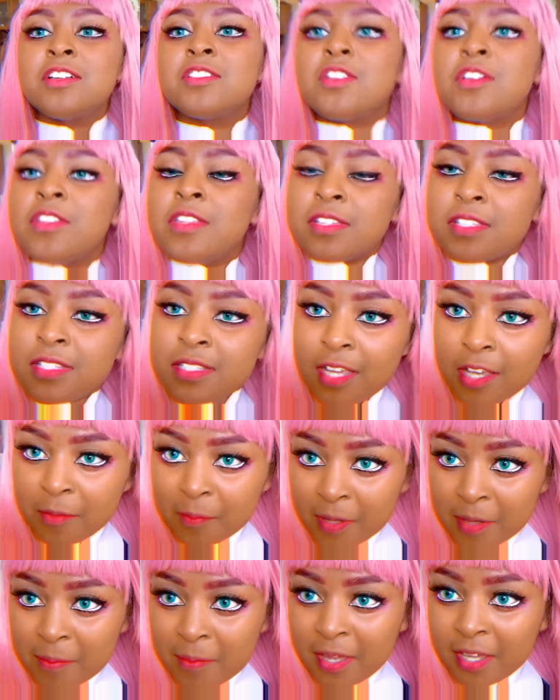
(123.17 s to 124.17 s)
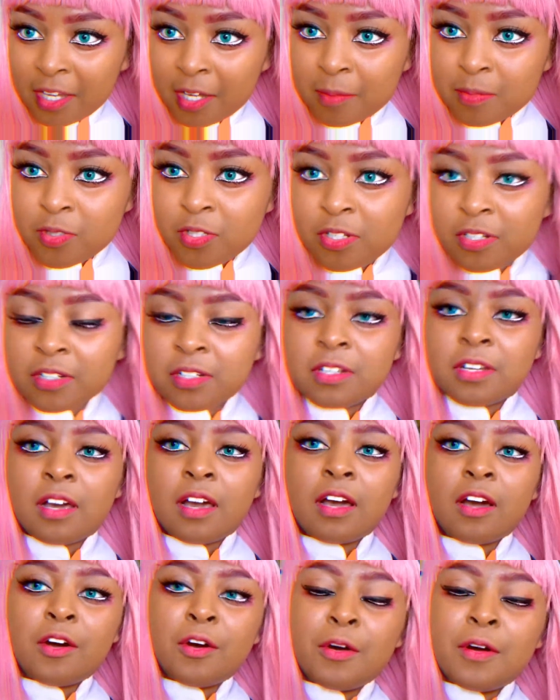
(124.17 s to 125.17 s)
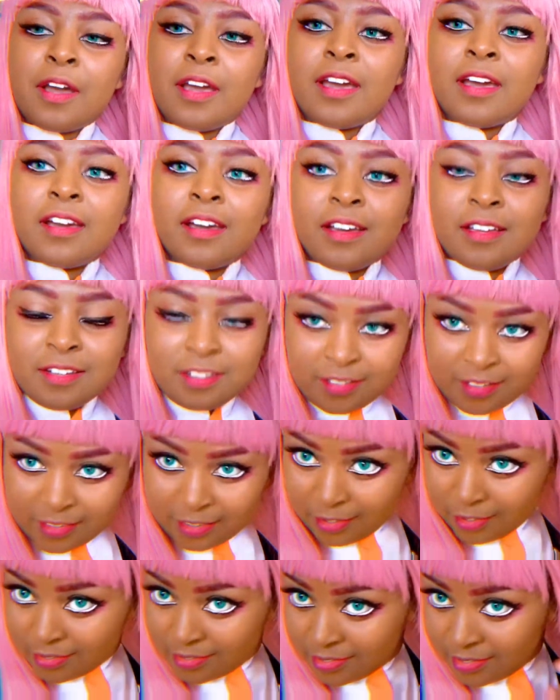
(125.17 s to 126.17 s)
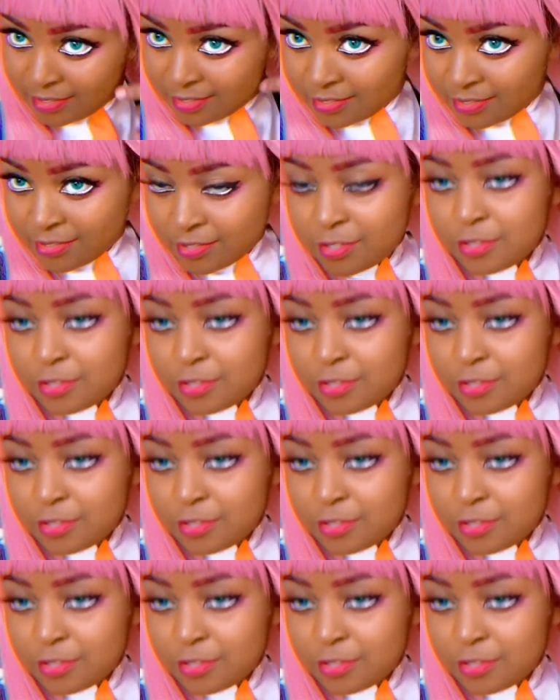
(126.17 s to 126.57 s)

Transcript: So this is how my makeup turned out and this is